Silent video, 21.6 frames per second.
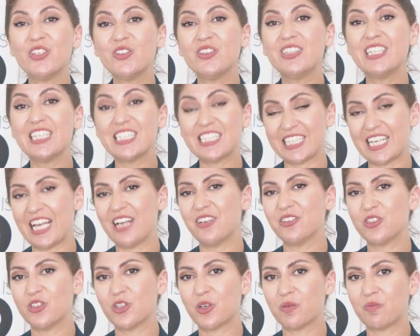you
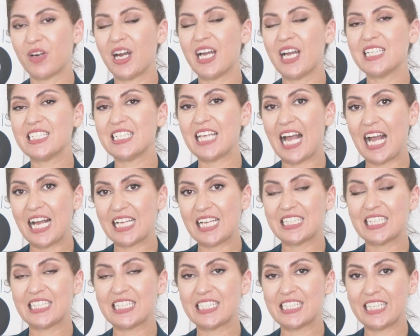discount your price
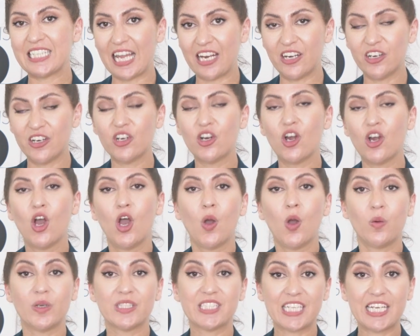as a seller,
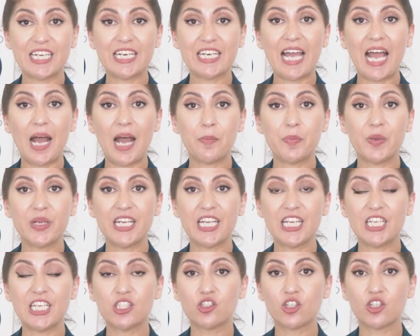what's going to happen
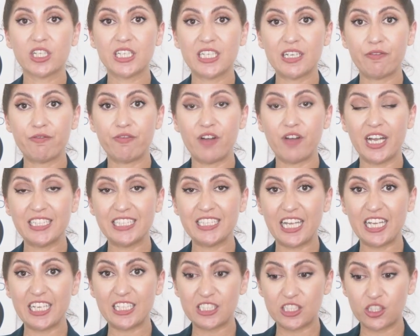is you're going to find
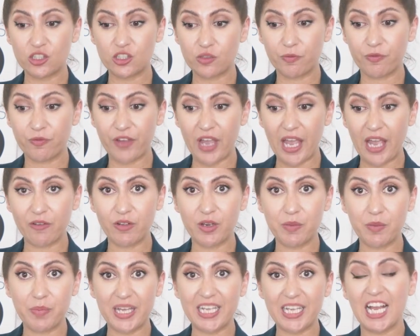a very
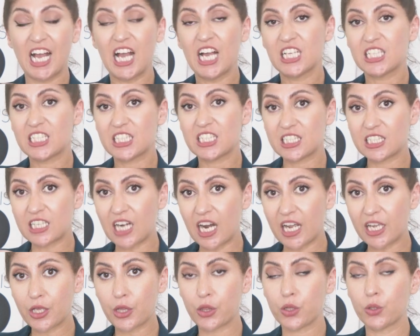big
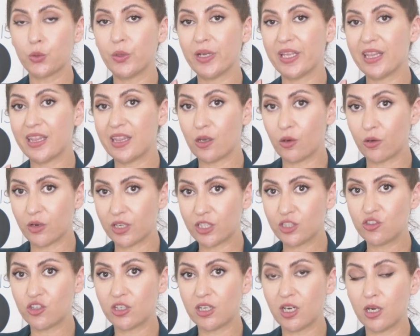strike through in the
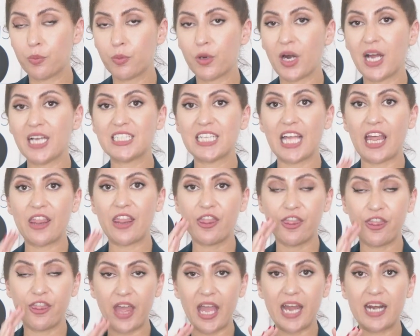original price,
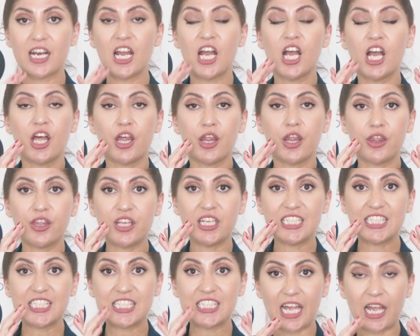and then
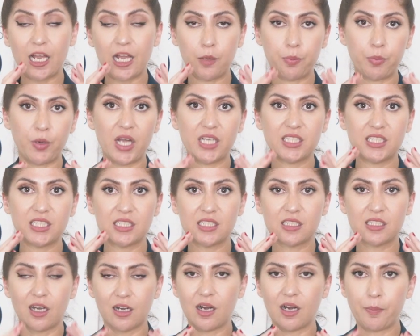the sale price is
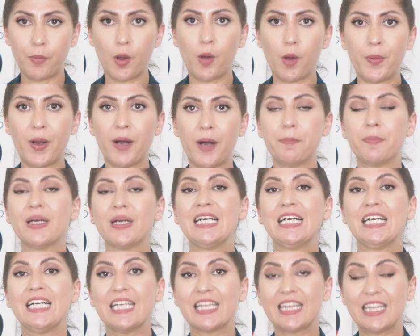going to pop up.
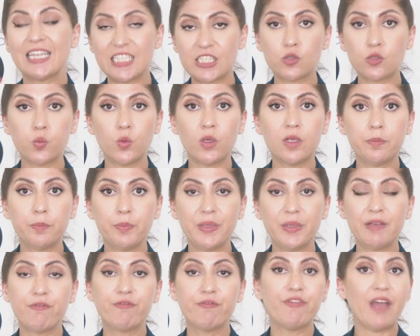This will
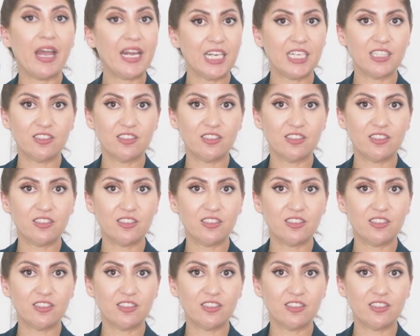be very